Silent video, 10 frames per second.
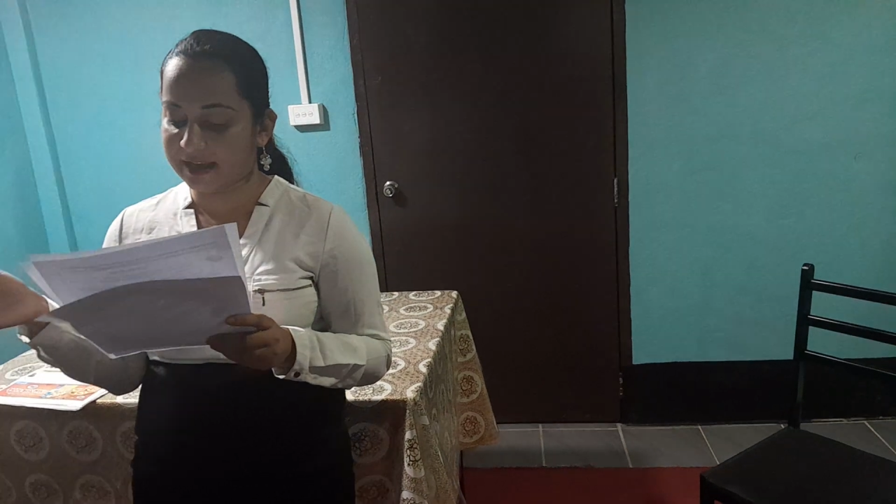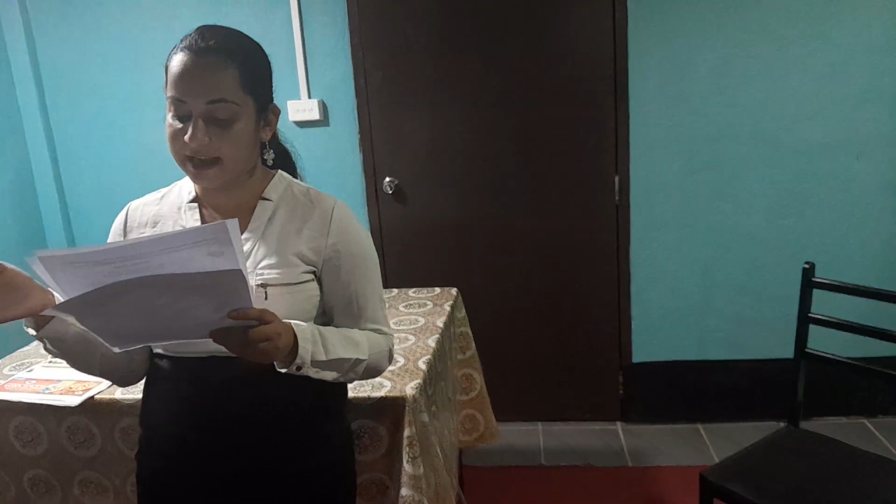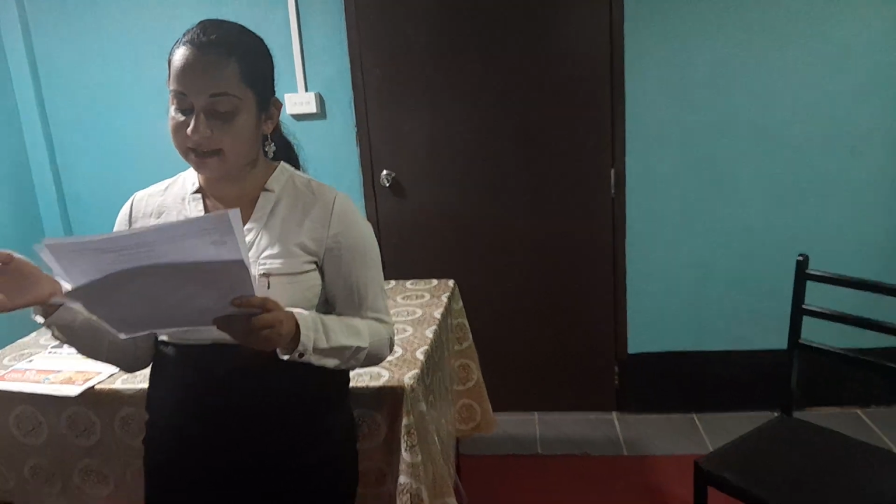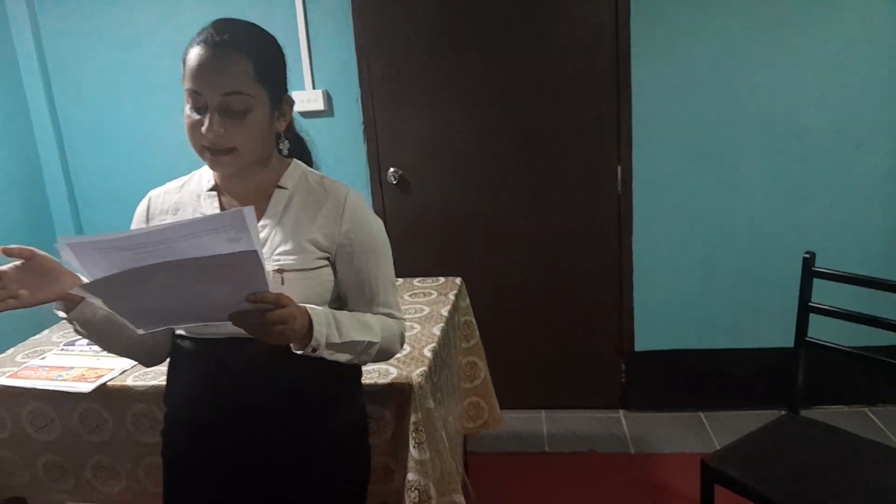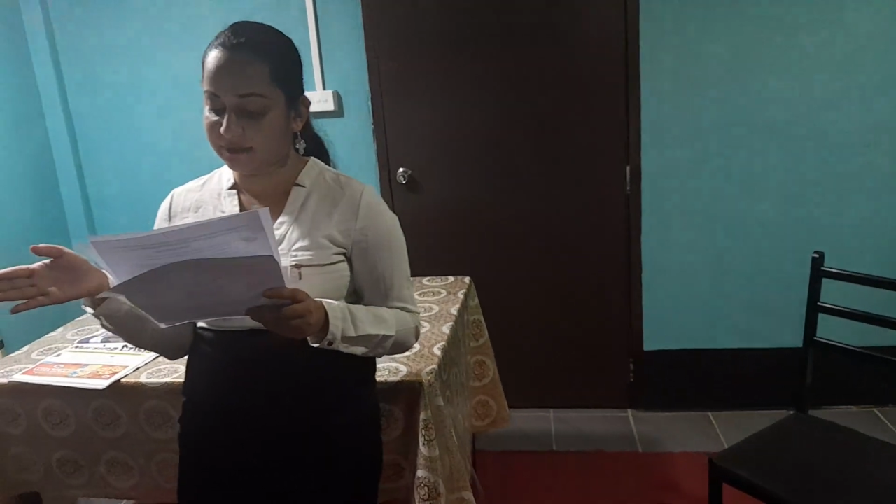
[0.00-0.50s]

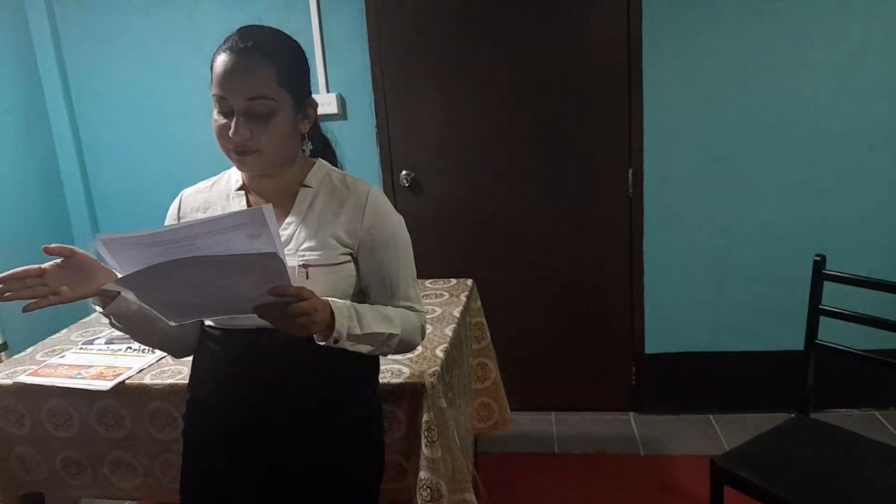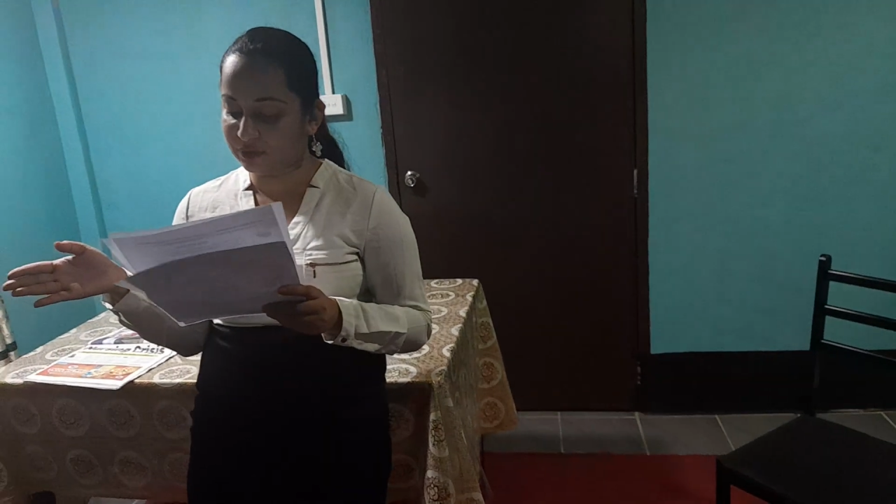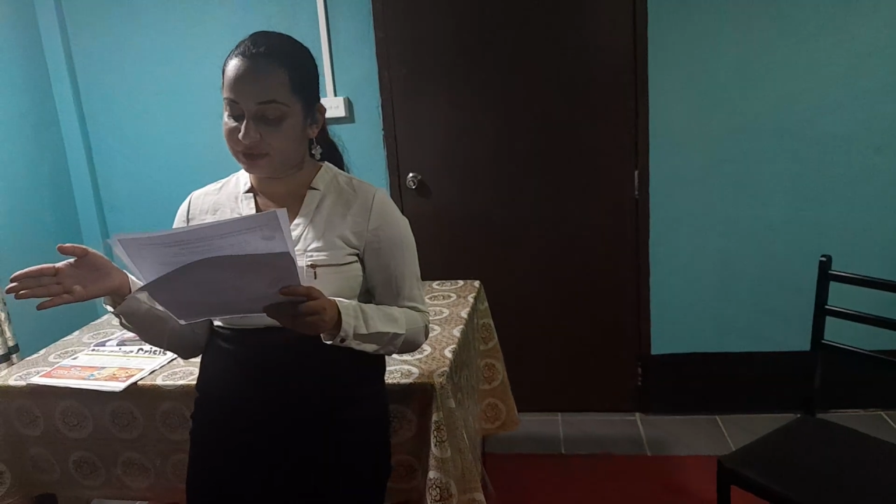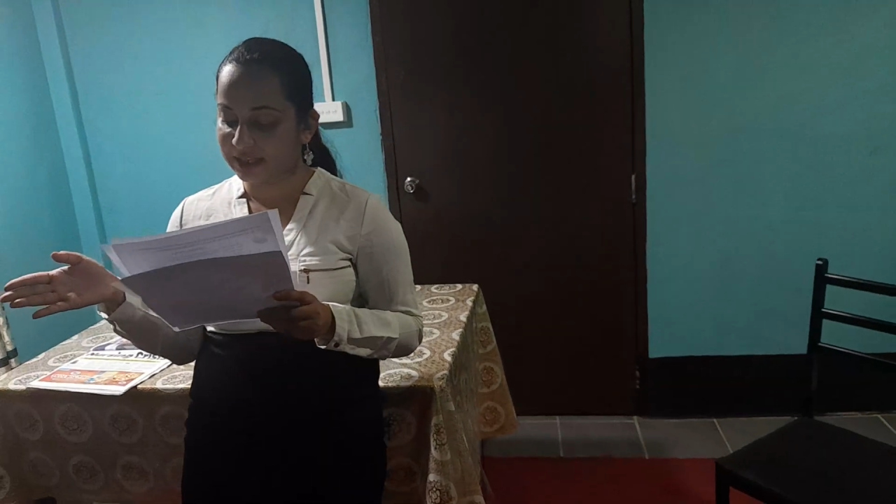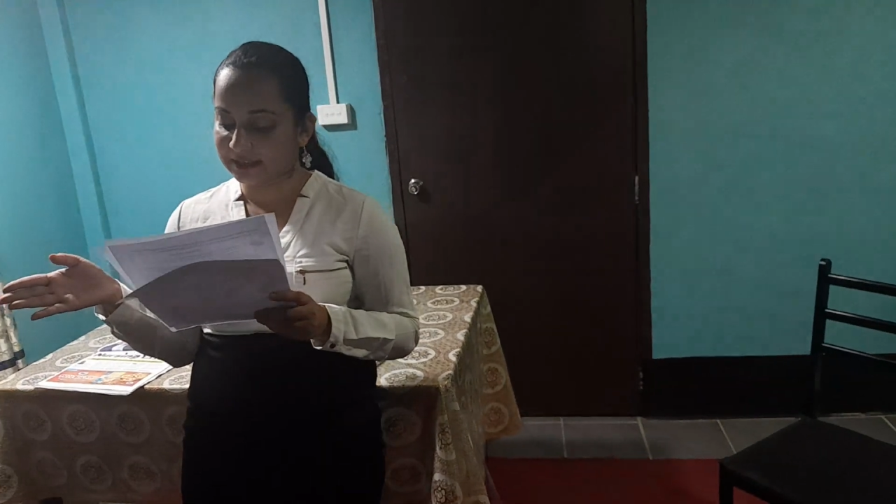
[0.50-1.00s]
end in
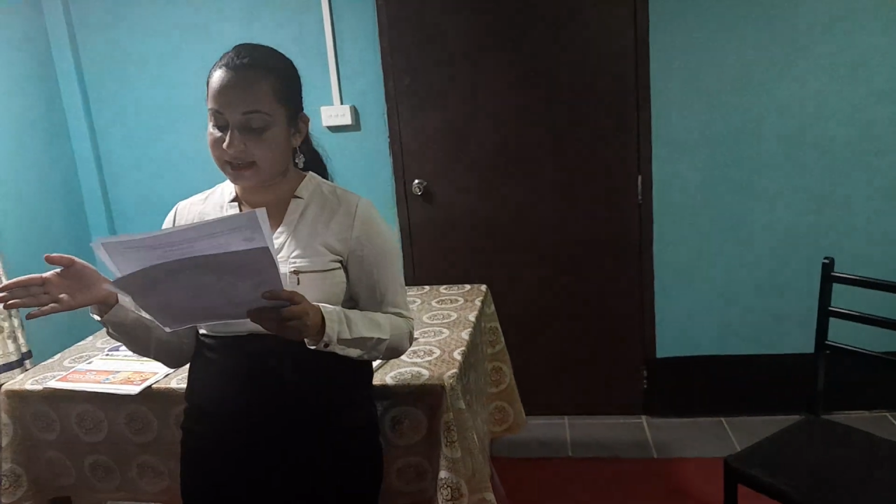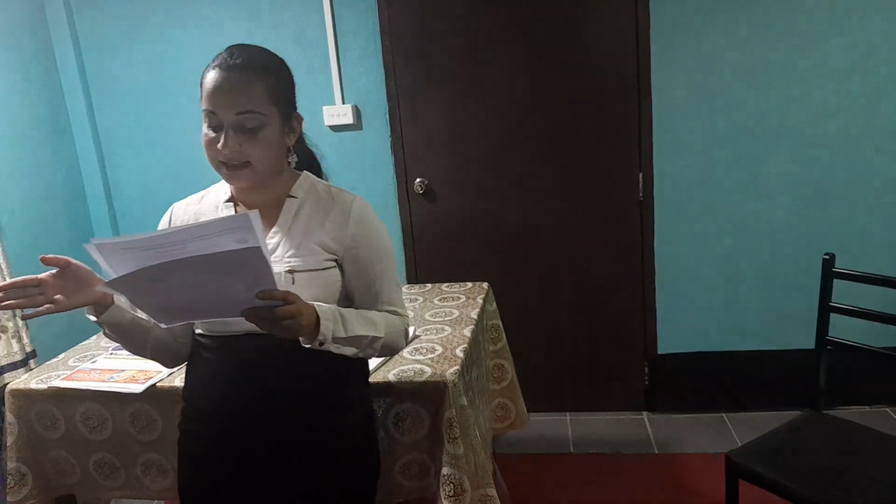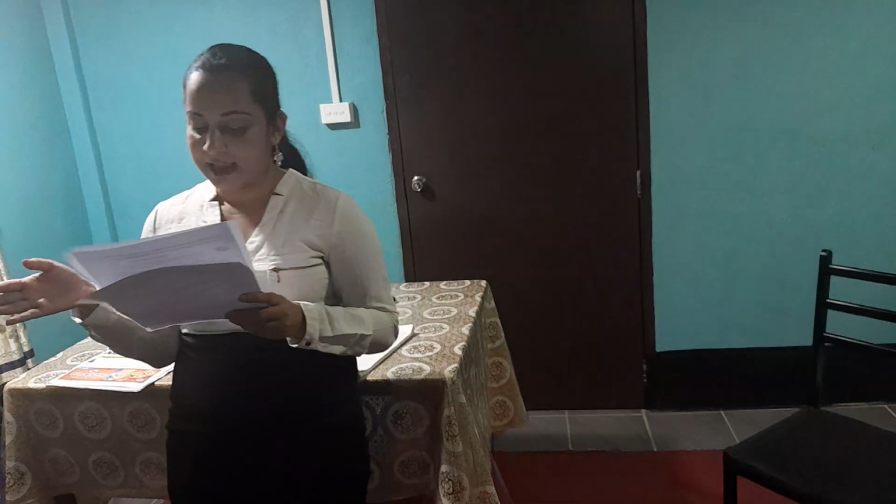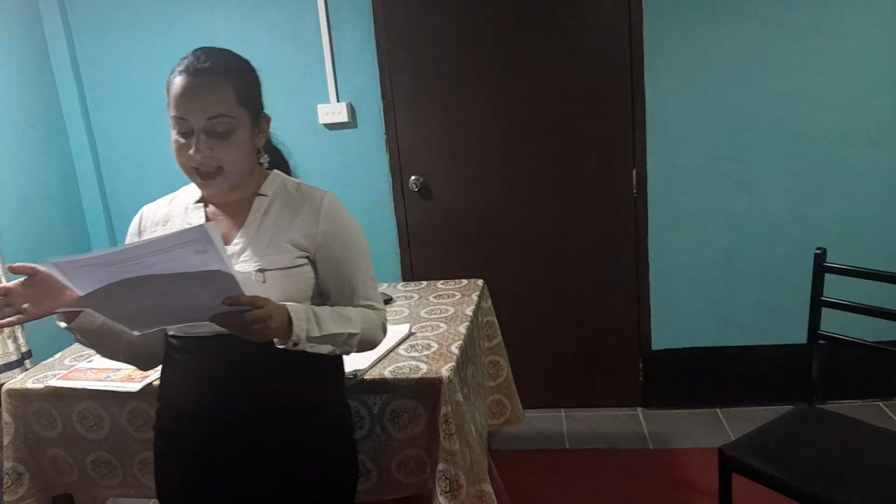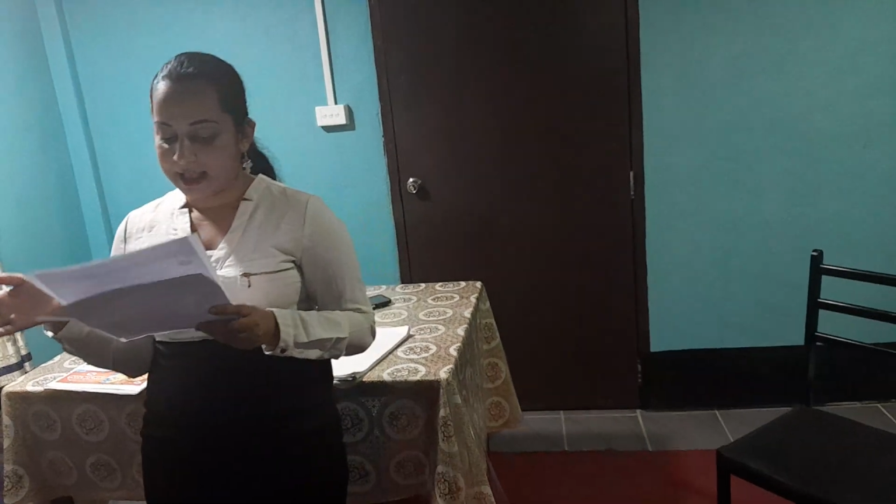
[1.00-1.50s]
future tense,
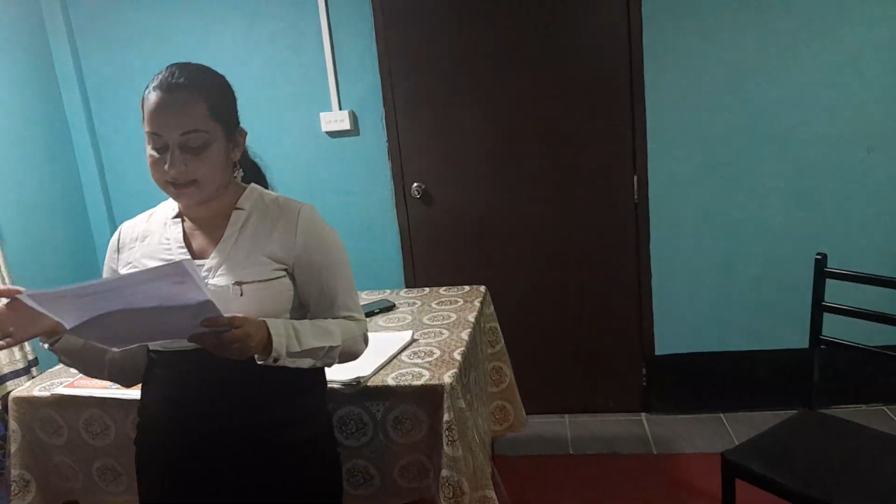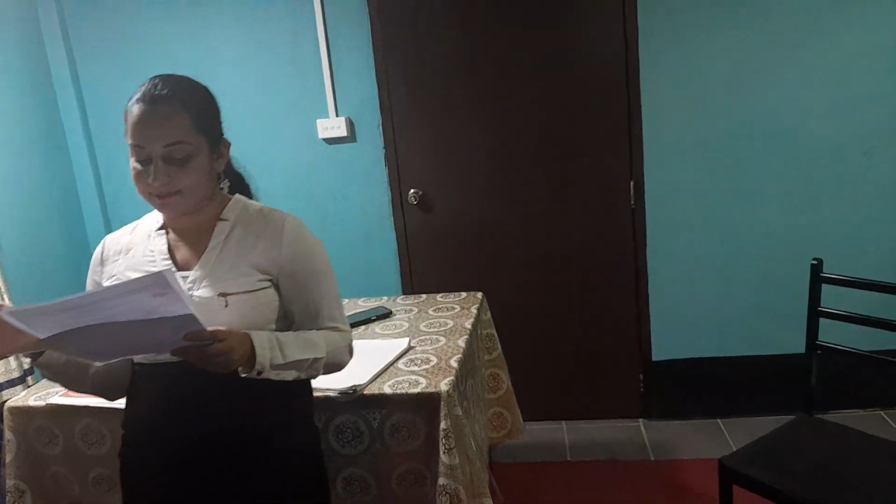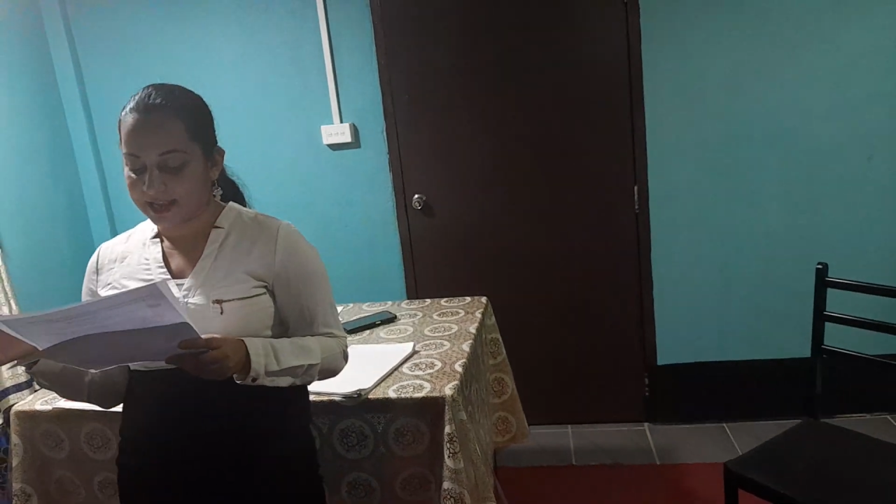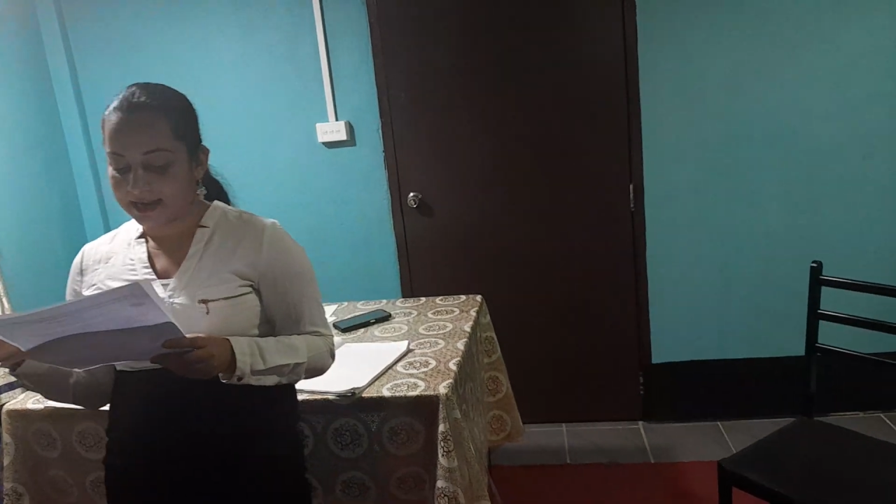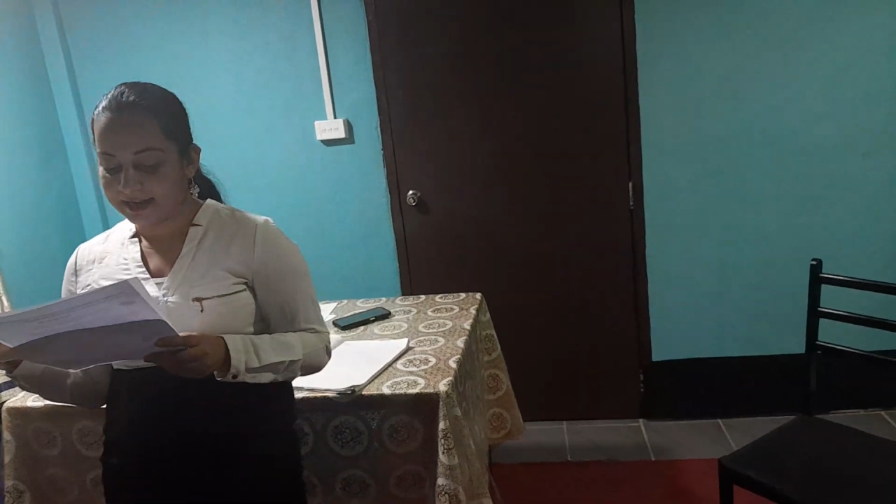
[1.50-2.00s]

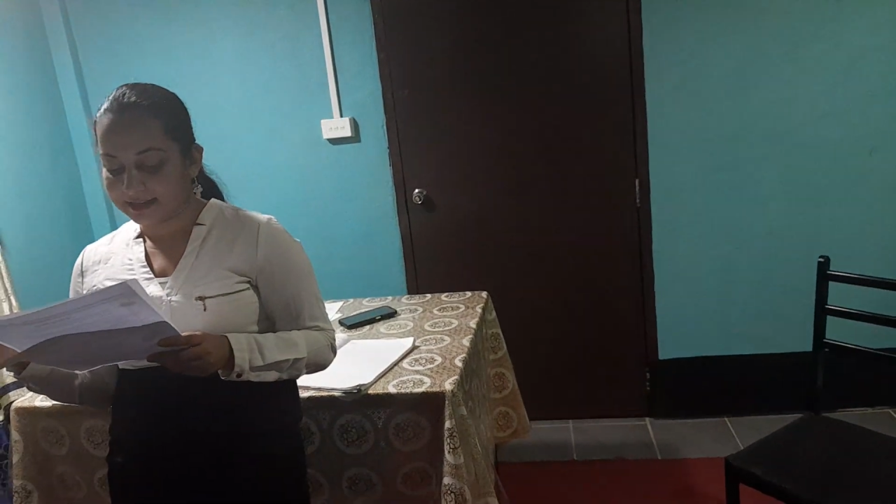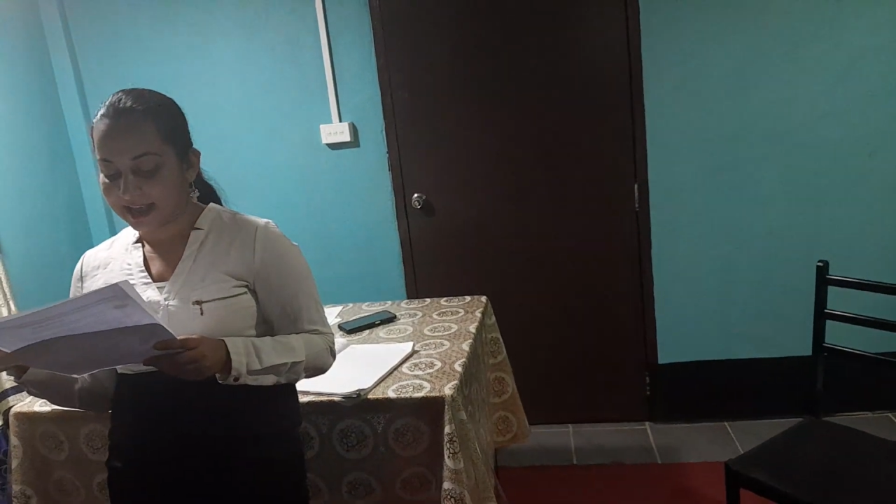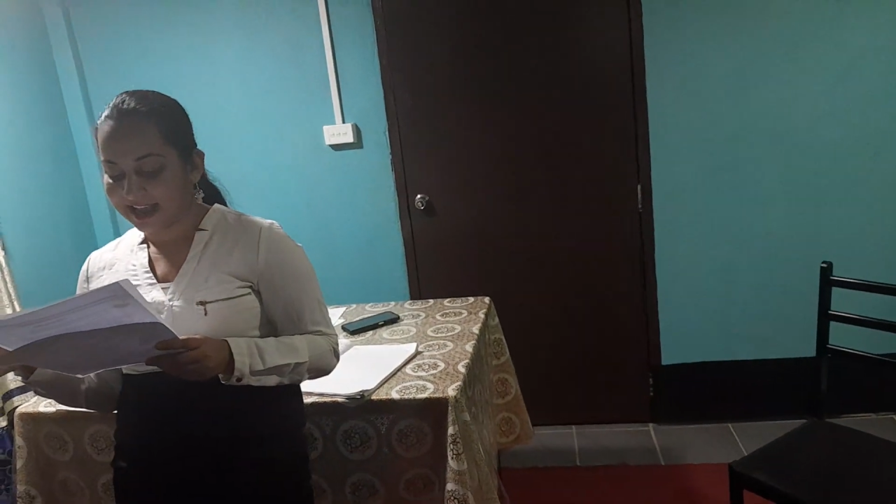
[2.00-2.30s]
explaining